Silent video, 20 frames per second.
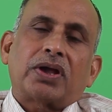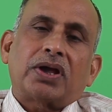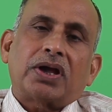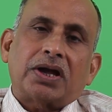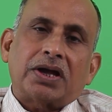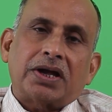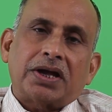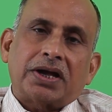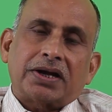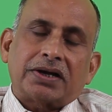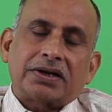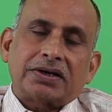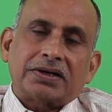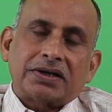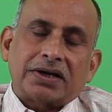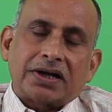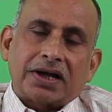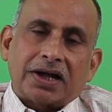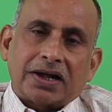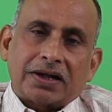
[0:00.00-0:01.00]
a
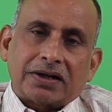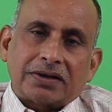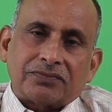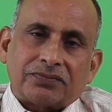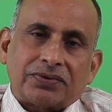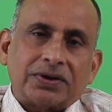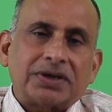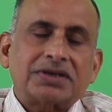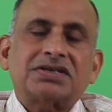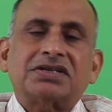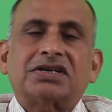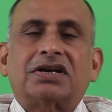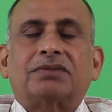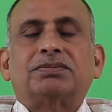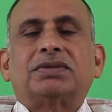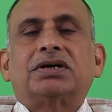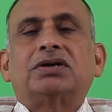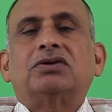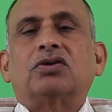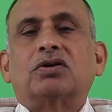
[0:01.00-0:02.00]
function of
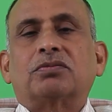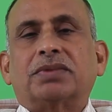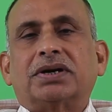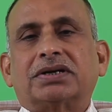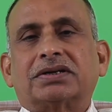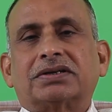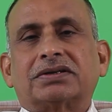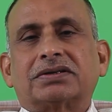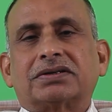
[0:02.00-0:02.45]
the government,